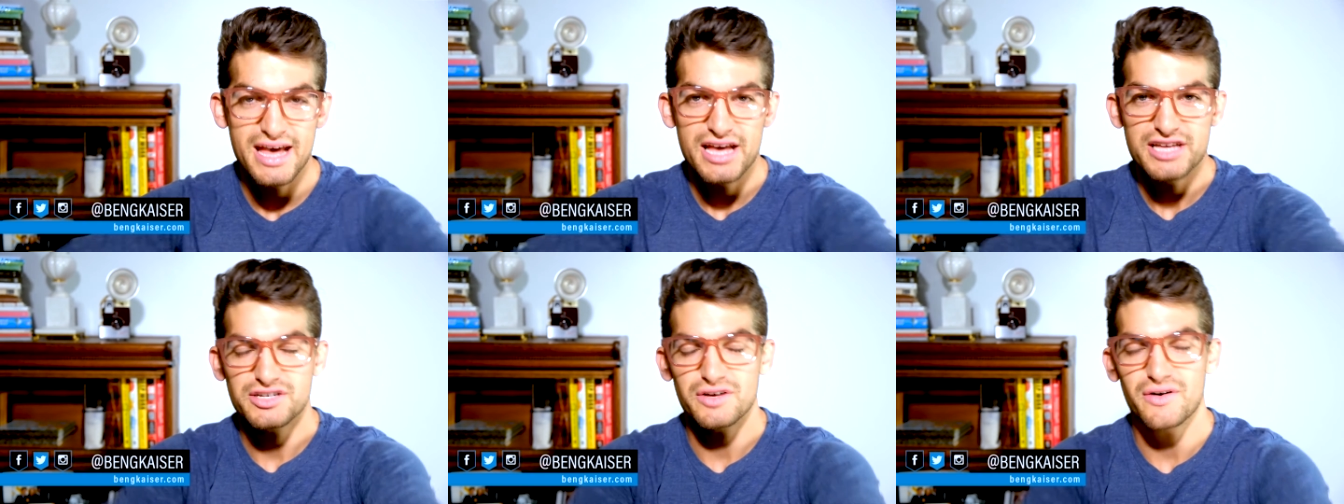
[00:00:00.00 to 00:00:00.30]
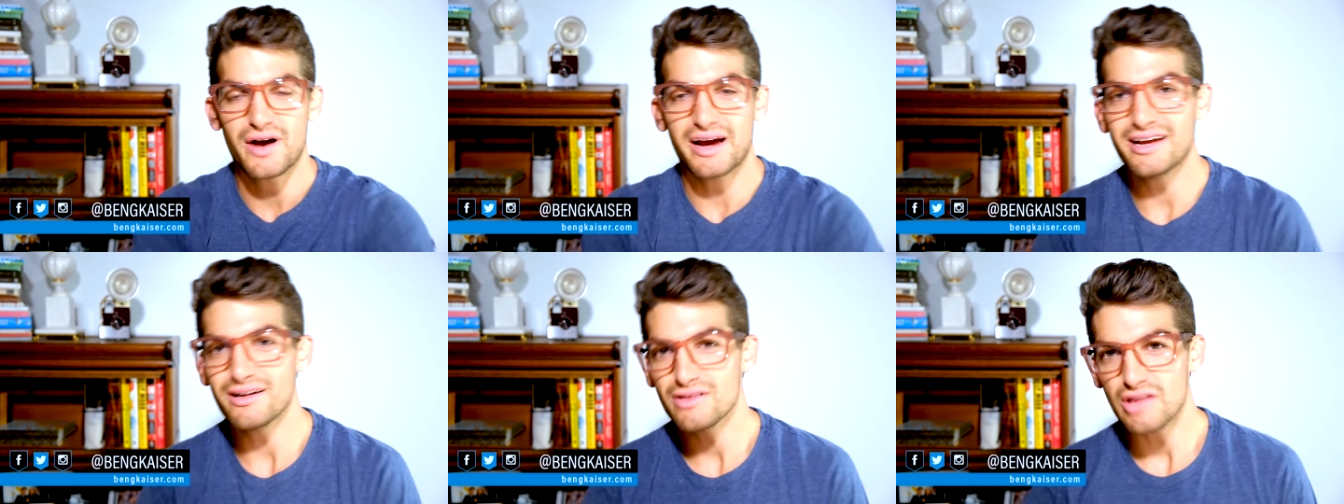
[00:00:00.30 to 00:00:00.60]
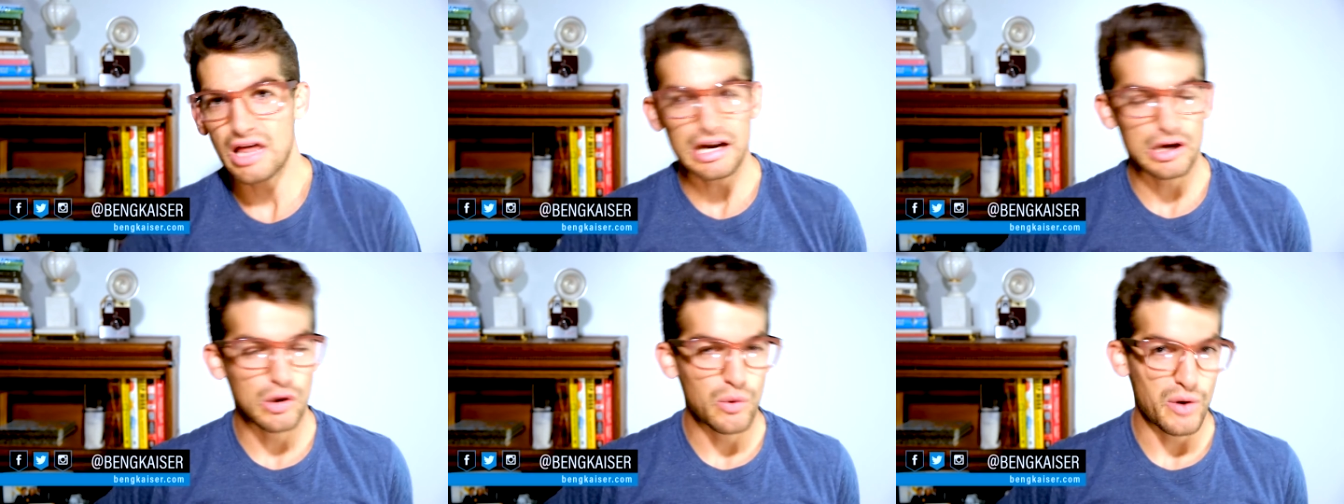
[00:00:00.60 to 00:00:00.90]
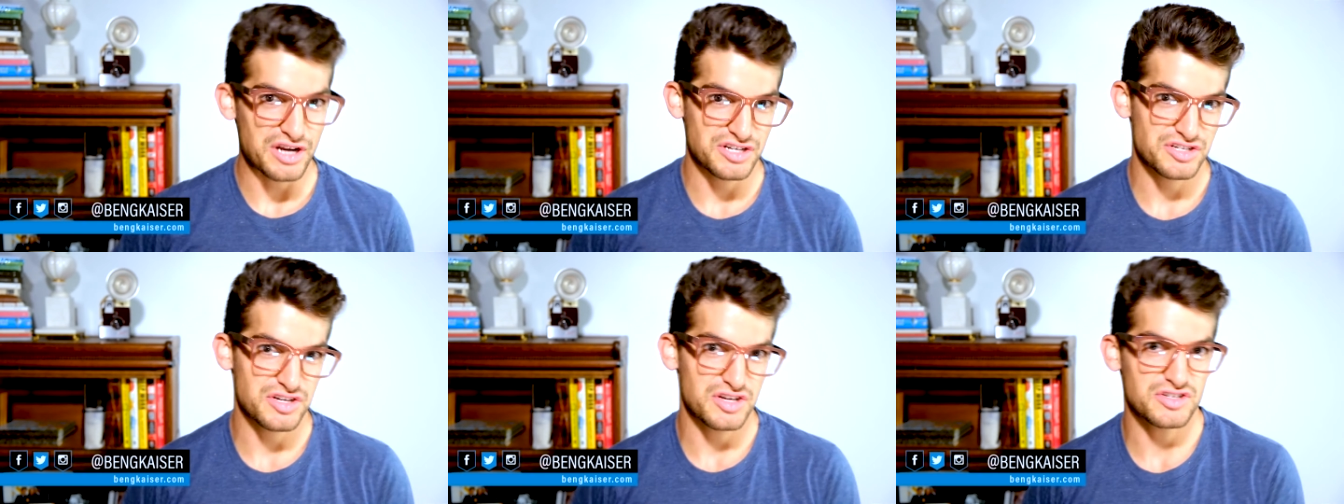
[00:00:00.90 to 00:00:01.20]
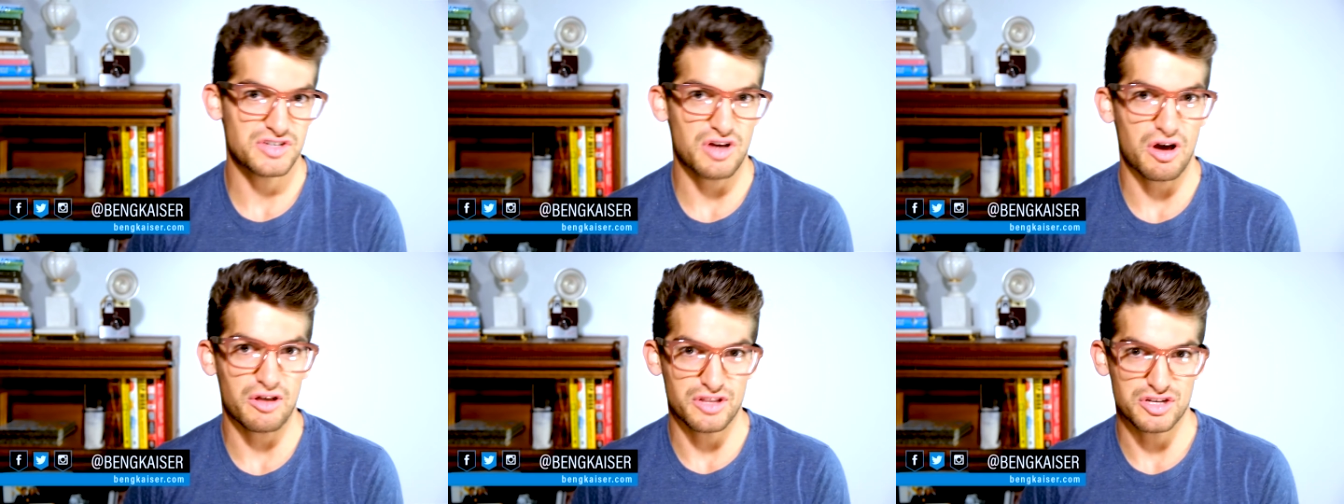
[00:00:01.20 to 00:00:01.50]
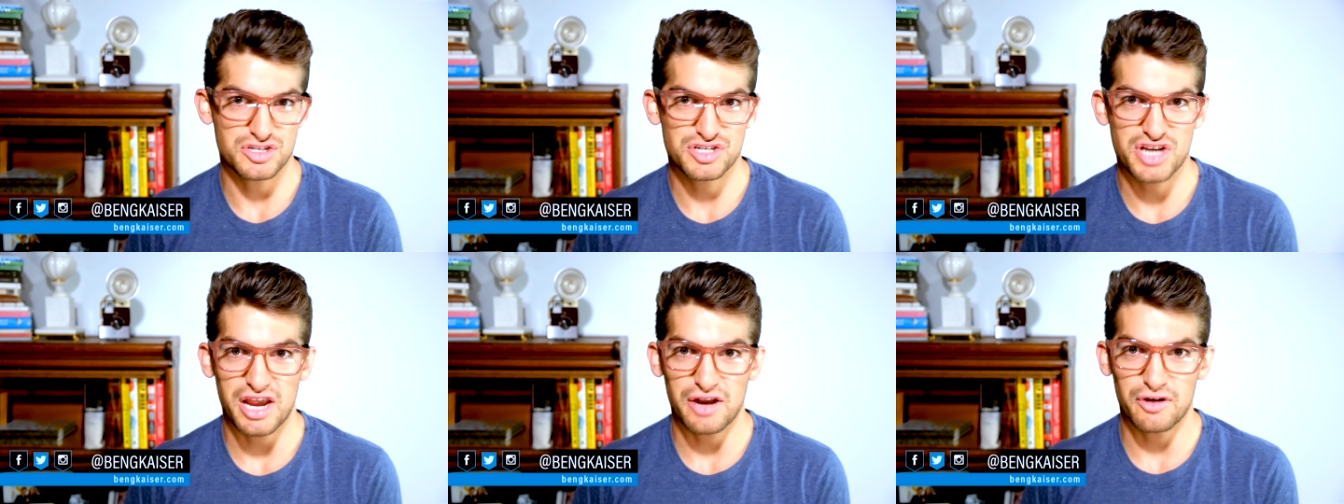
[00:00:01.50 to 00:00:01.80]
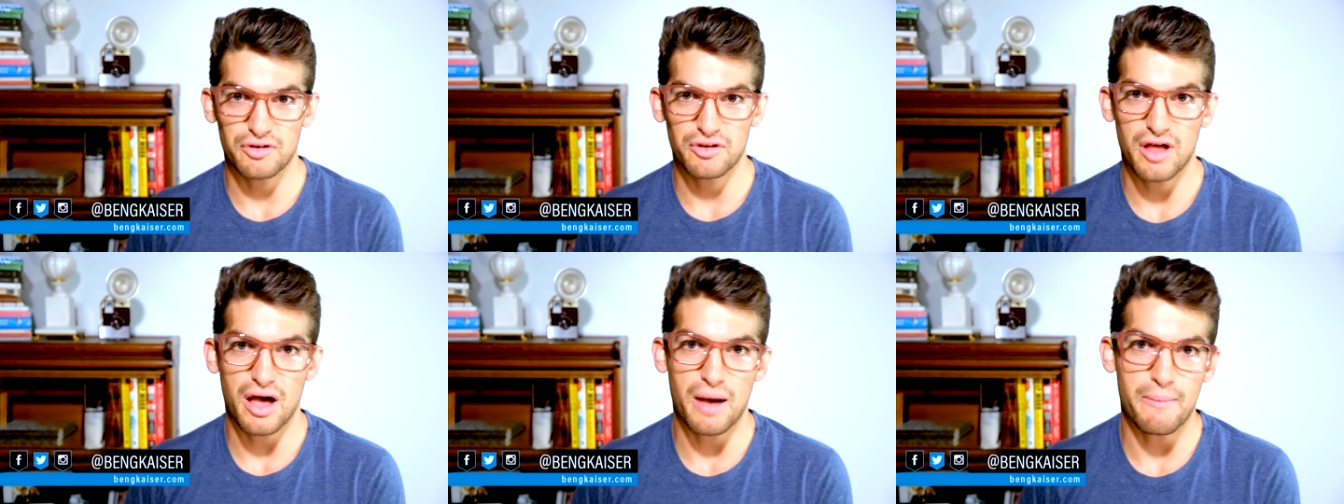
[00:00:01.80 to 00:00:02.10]
So I get a lot of questions on the
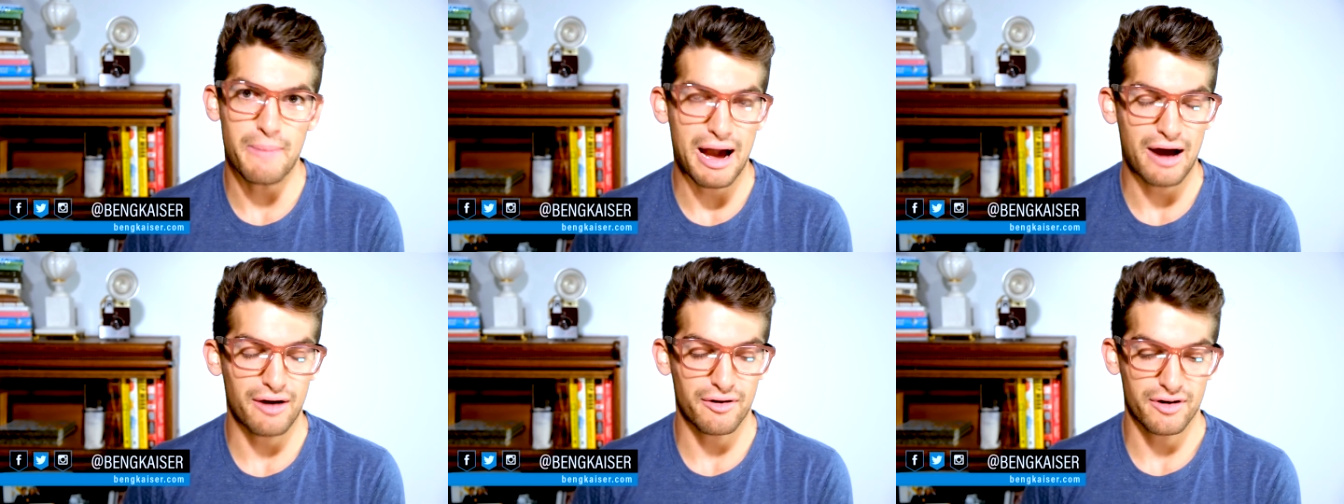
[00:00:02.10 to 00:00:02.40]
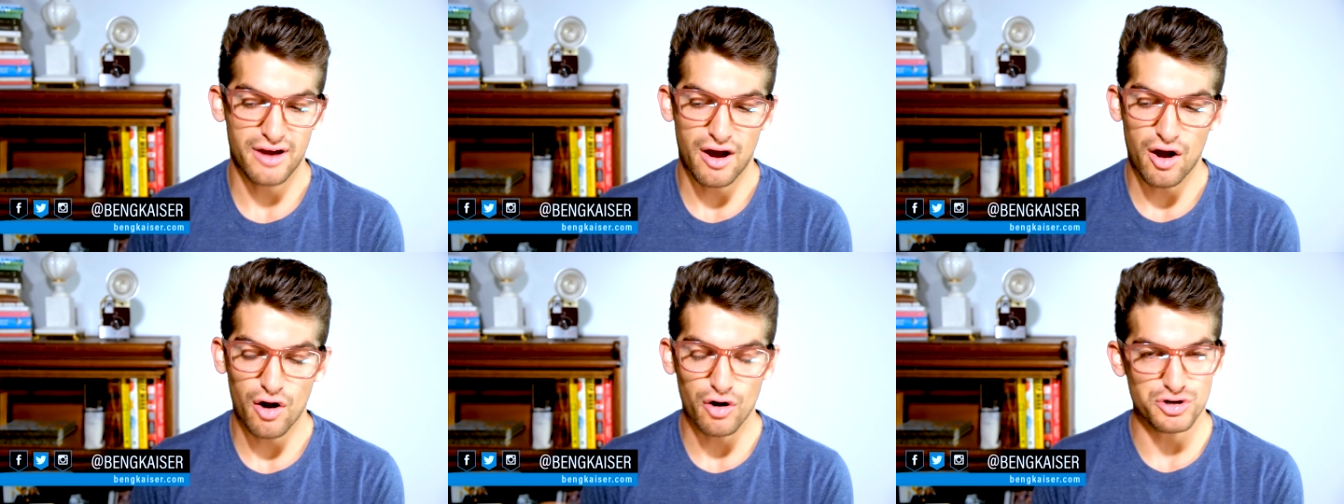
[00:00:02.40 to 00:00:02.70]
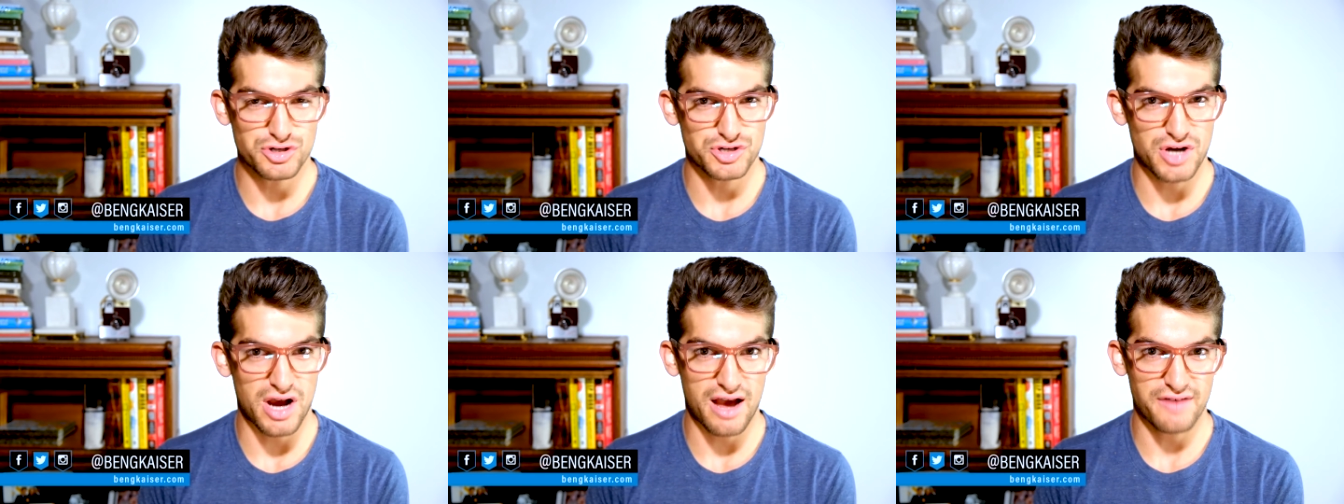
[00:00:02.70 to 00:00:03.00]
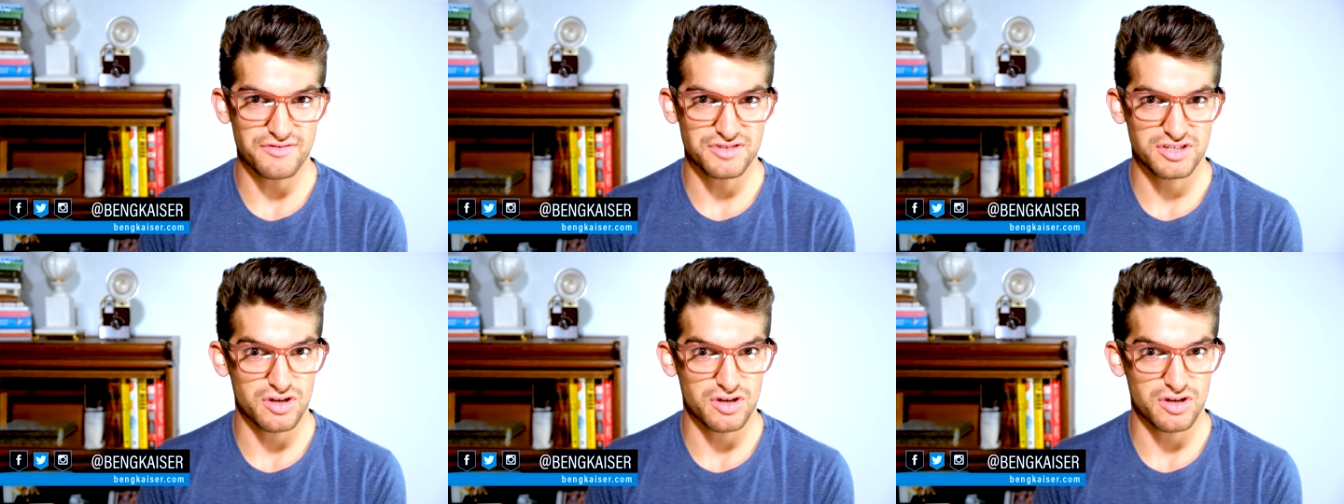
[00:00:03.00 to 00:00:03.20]
channel about hard drives.